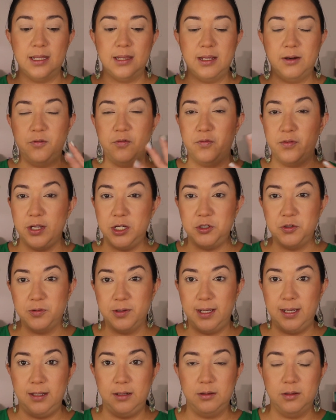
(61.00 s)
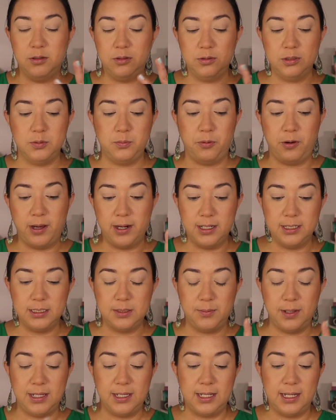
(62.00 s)
and then featuring those products
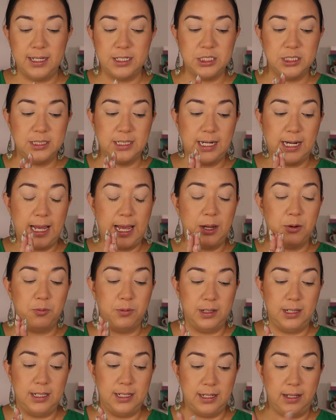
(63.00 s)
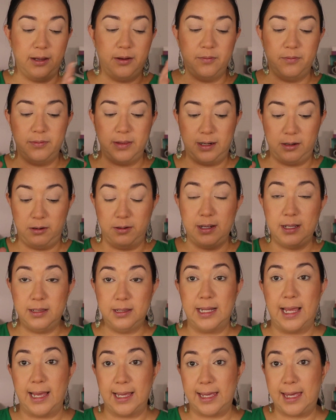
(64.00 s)
in my collection that I really love that are in
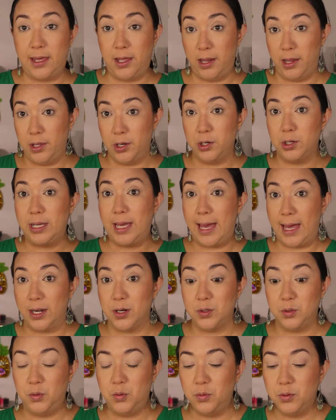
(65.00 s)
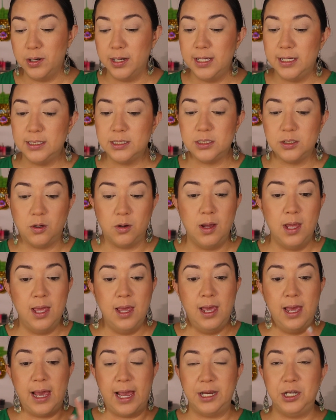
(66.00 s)
that color category. So
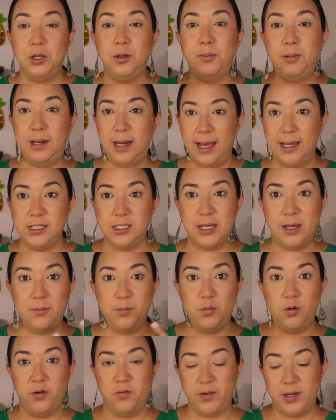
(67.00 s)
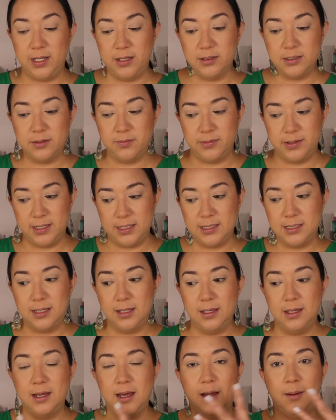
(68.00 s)
I do plan to have more videos of this
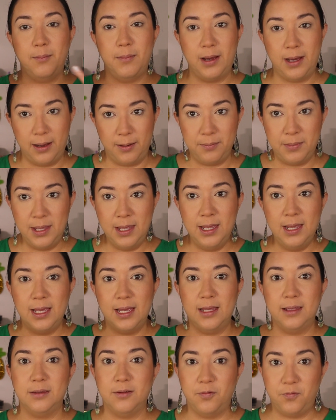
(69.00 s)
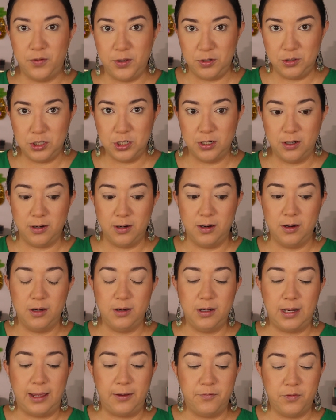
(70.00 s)
come up in the future,
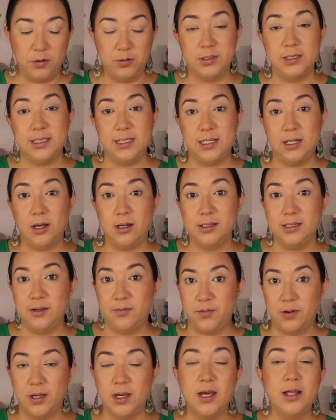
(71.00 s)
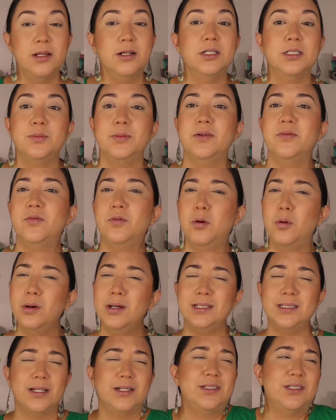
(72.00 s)
like focusing on different colors. But of
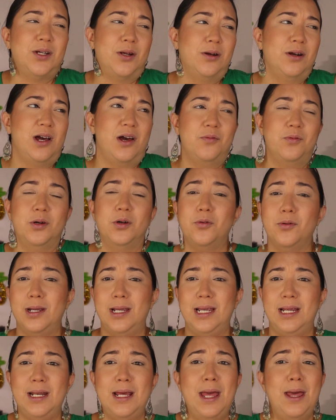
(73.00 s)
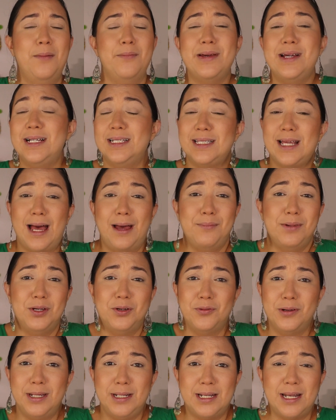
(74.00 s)
course I started off with green because I'm a
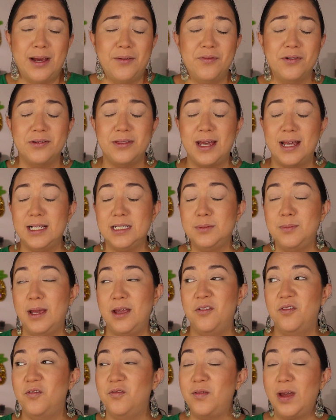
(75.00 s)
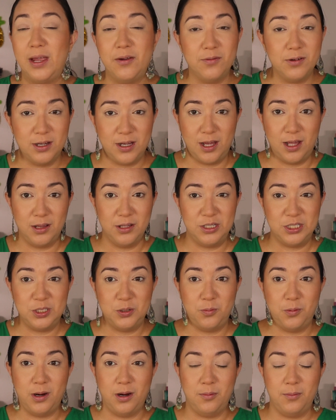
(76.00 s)
green lover. That is my favorite color
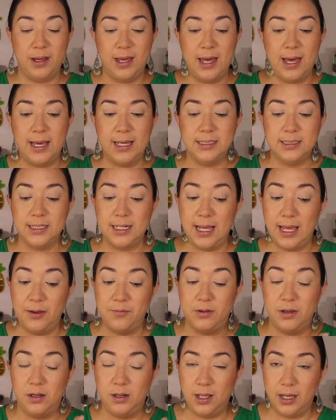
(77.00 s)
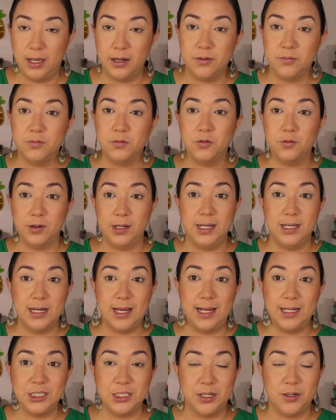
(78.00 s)
to wear on my eyes. And I have a lot of green
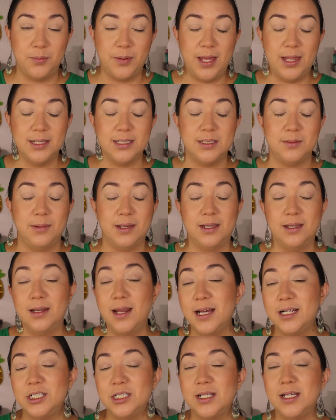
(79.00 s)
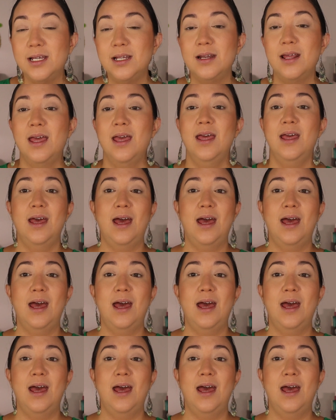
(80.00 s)
eyeshadow palettes in my collection.